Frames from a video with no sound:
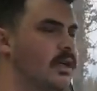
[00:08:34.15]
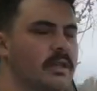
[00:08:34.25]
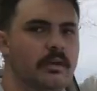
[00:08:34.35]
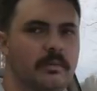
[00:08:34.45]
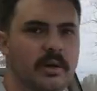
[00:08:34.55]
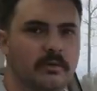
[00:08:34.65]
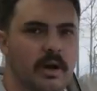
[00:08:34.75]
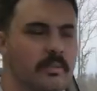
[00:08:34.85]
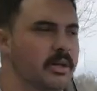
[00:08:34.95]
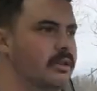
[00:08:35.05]
It's got a little
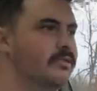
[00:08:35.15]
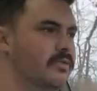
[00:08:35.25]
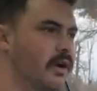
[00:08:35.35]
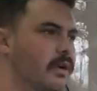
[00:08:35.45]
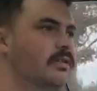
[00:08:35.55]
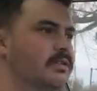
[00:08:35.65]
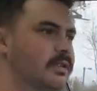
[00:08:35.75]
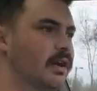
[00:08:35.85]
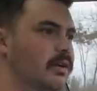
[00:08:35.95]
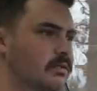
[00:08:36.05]
bit of rubbing in the
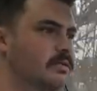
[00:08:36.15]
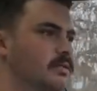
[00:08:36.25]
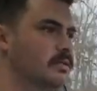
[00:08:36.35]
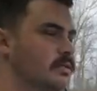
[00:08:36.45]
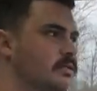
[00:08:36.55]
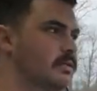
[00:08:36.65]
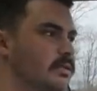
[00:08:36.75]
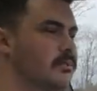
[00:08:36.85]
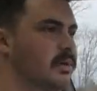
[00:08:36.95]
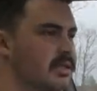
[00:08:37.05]
front, so,
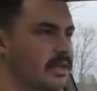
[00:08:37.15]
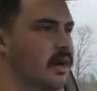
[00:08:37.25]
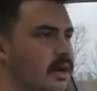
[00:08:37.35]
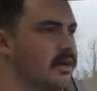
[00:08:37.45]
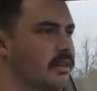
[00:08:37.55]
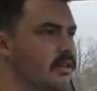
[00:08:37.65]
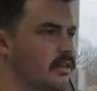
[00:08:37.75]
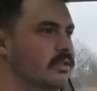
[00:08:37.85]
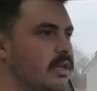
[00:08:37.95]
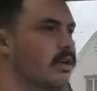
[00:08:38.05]
but it's not
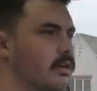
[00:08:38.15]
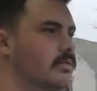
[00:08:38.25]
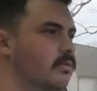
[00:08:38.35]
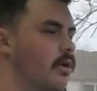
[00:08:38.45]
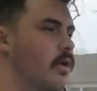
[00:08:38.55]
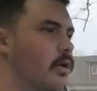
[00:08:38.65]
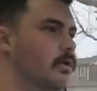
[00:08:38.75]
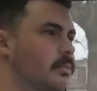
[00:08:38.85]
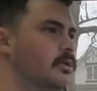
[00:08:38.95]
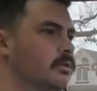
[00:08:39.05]
anything that's like
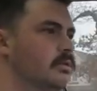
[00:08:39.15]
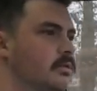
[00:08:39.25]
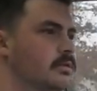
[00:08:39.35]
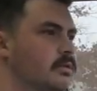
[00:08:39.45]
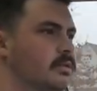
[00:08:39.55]
horrible.